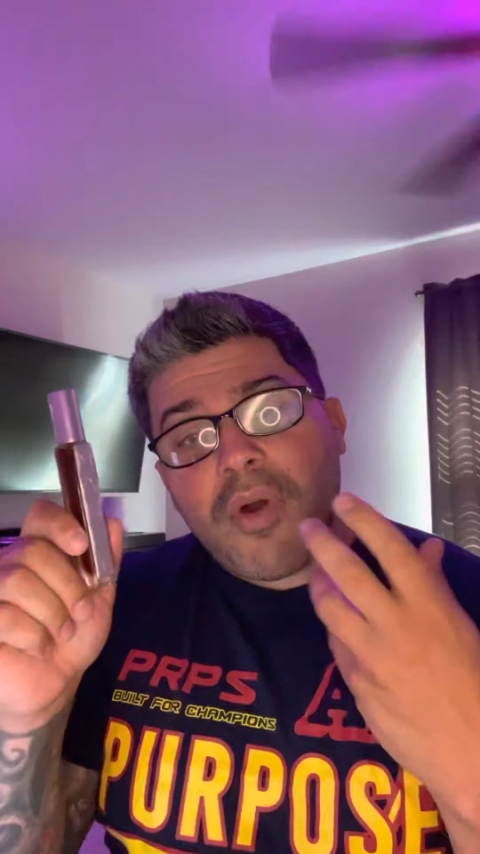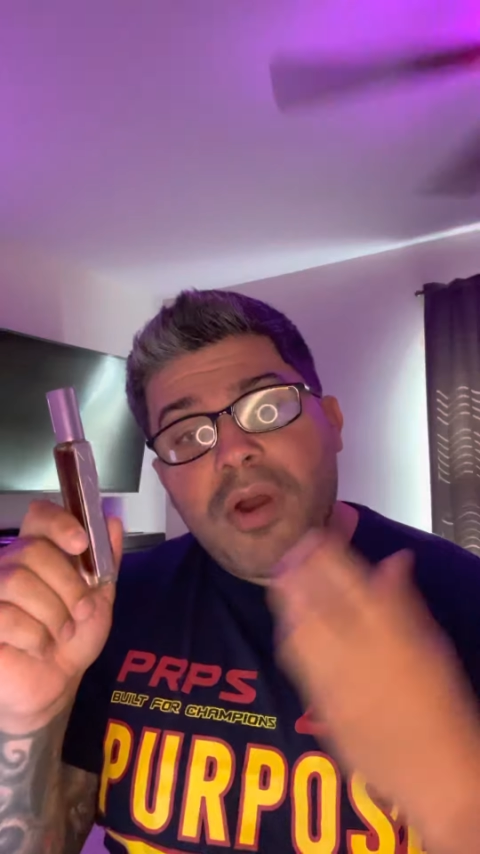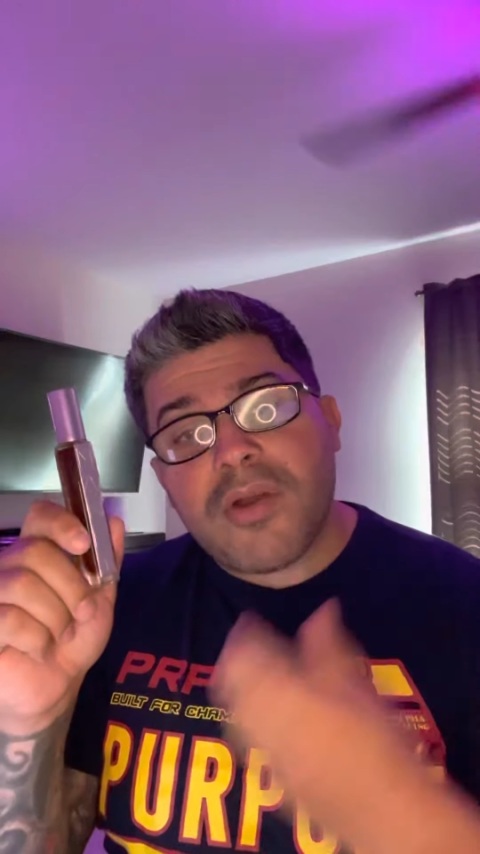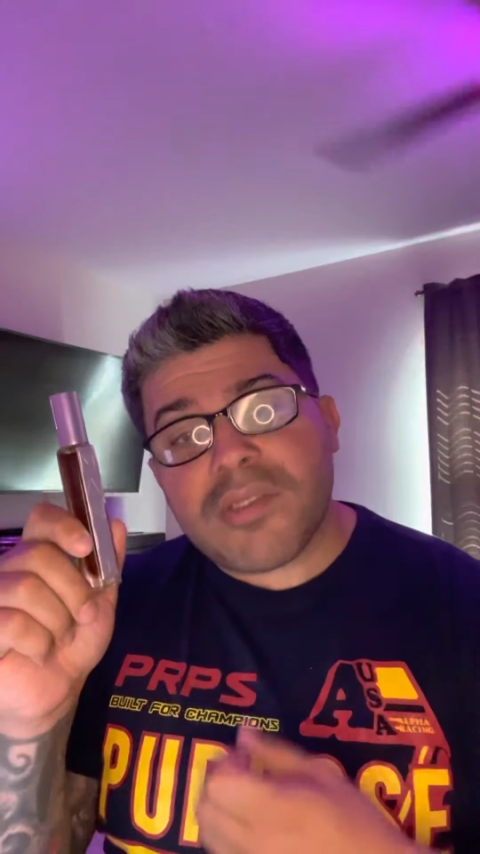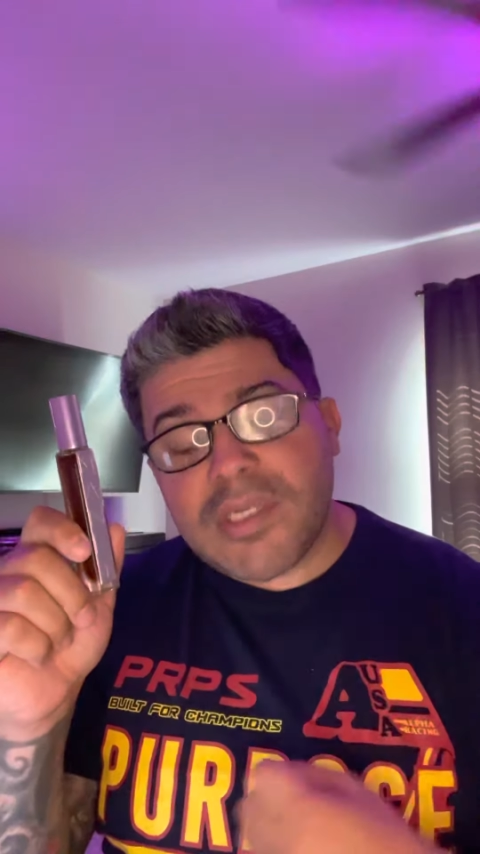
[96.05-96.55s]

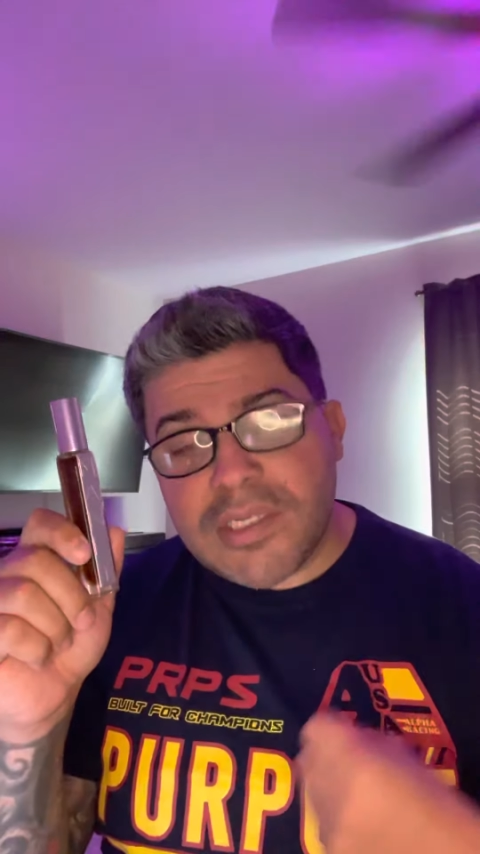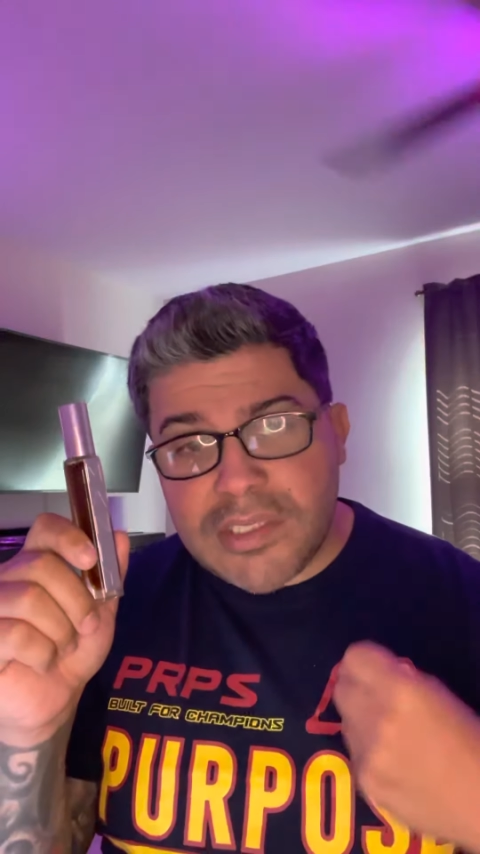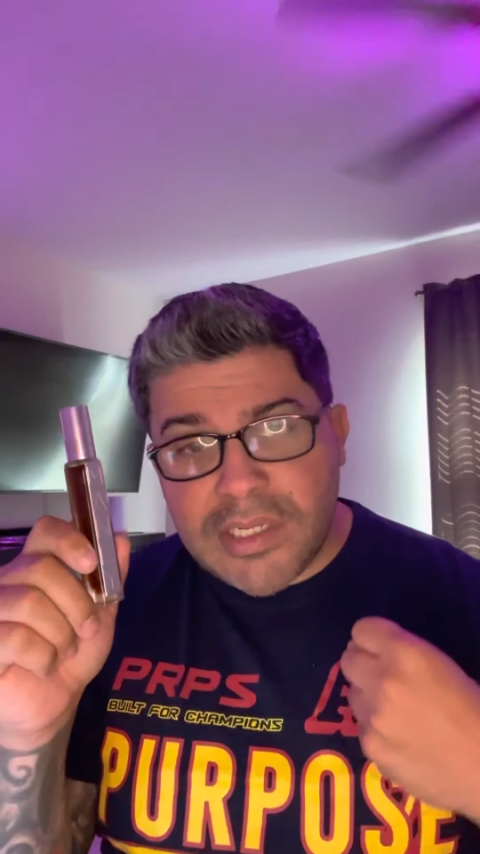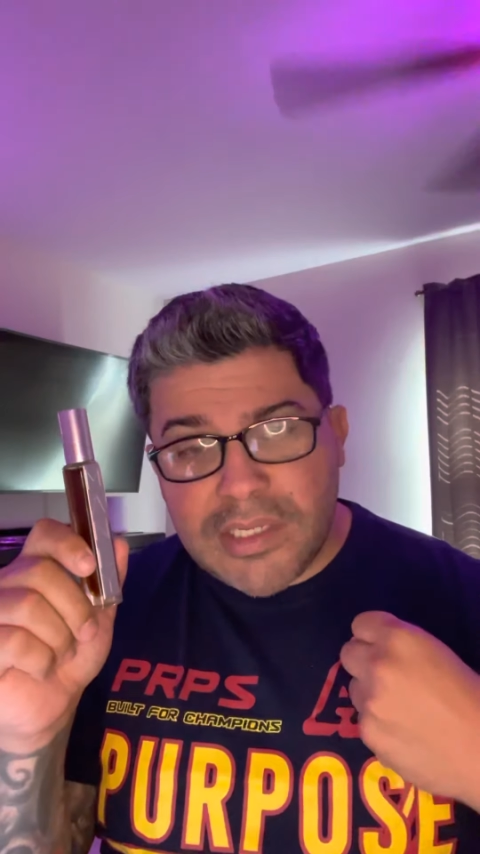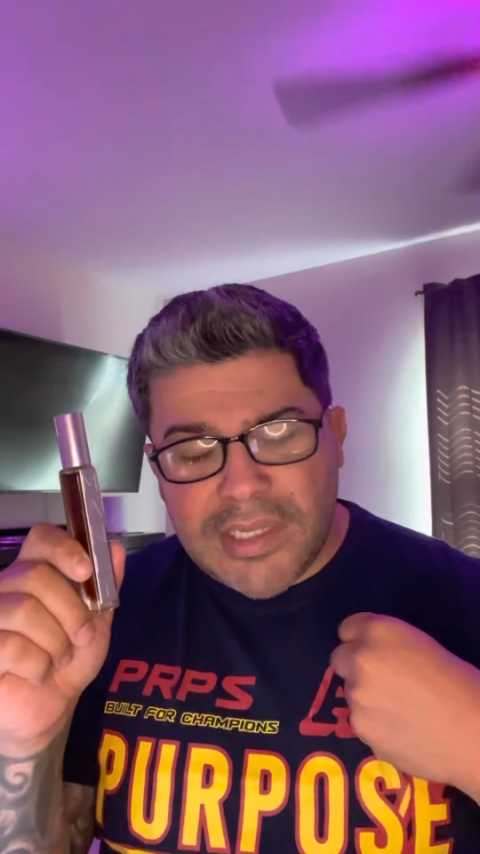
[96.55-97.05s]

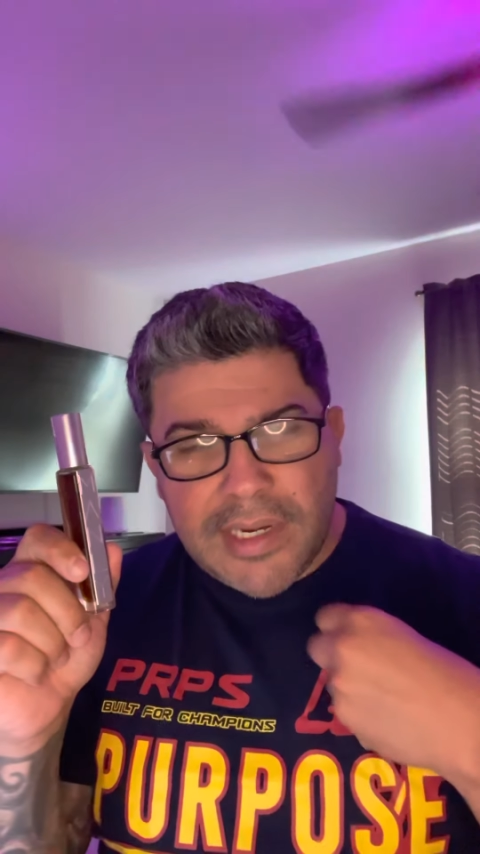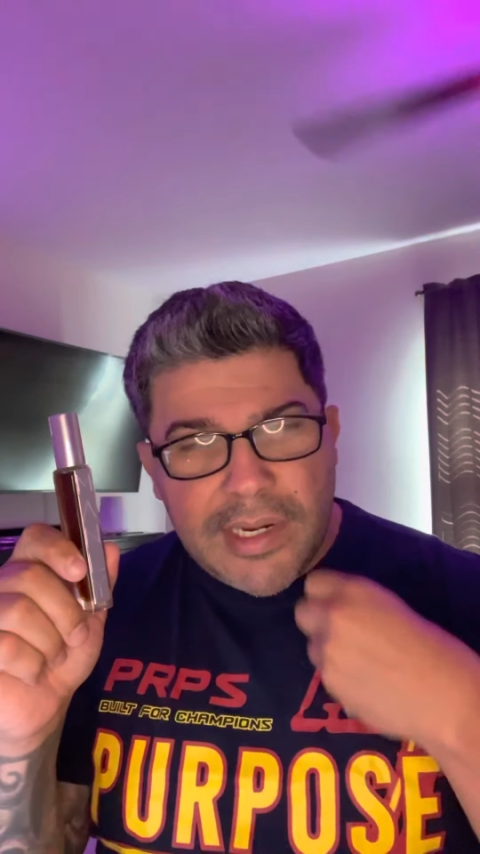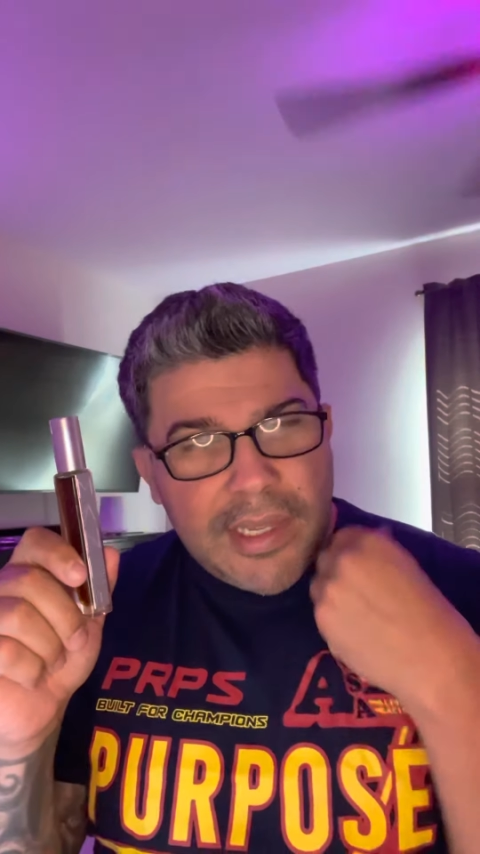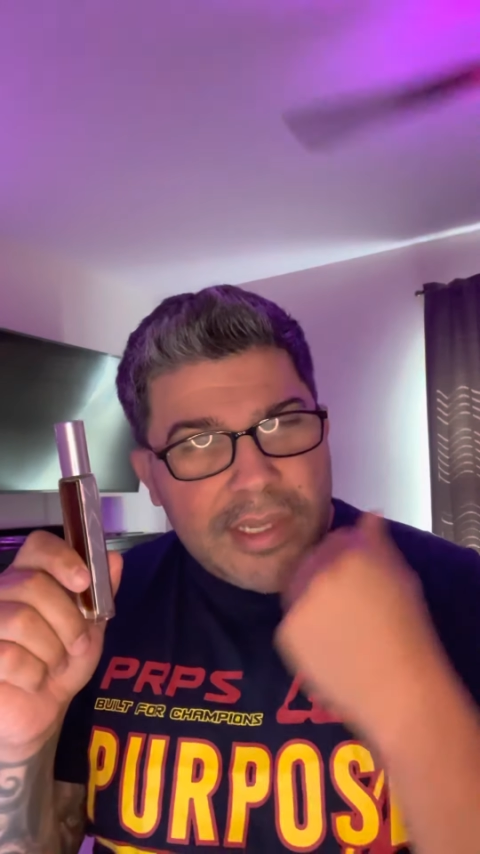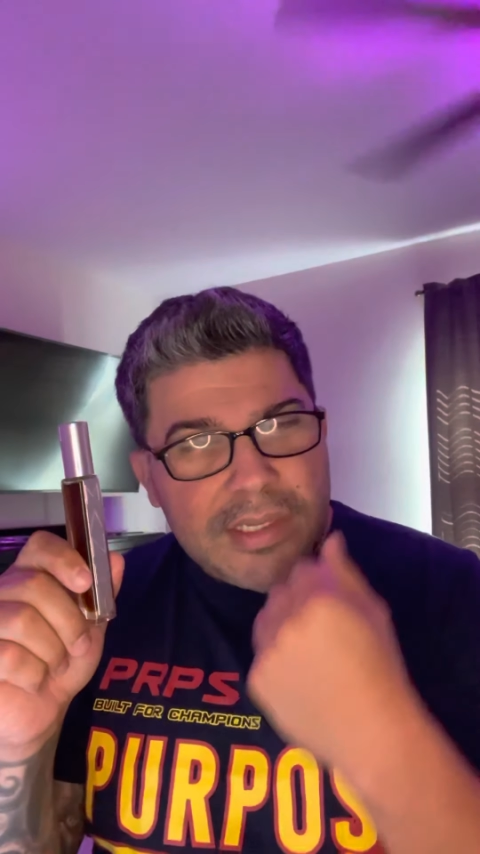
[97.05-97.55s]
artistic than
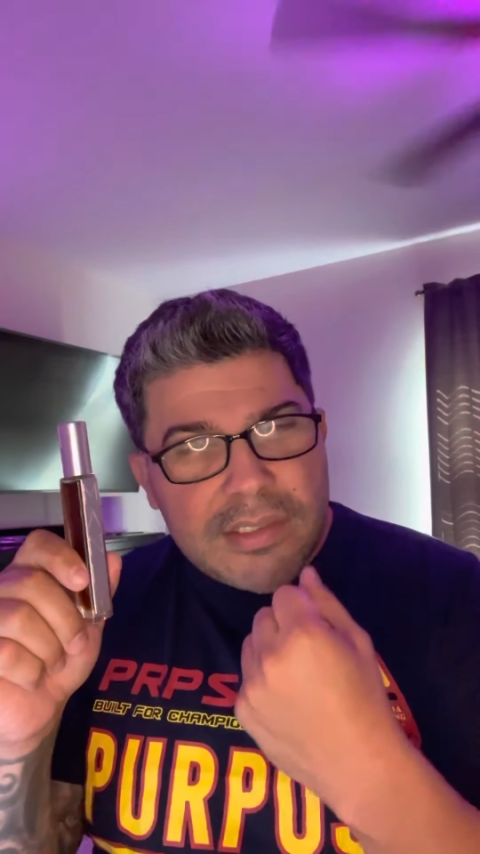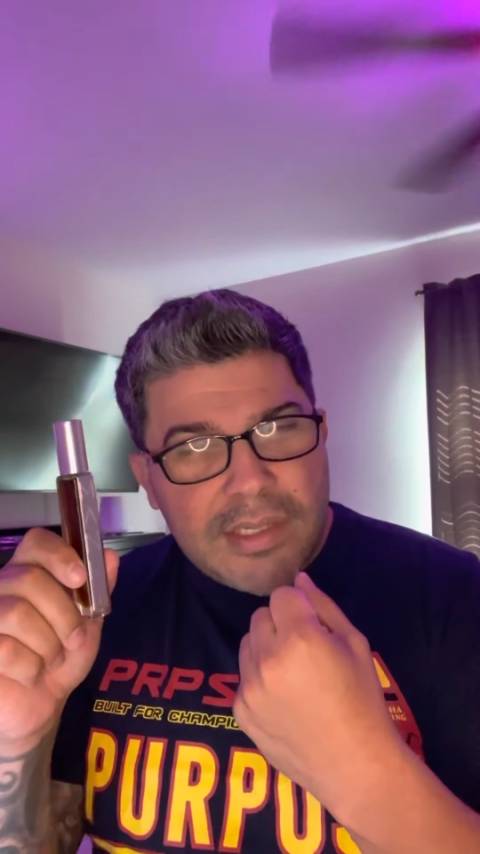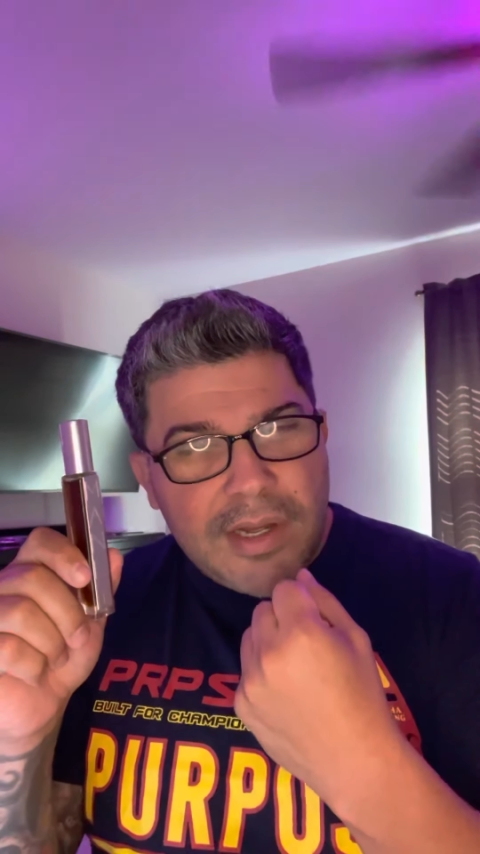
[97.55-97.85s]
it is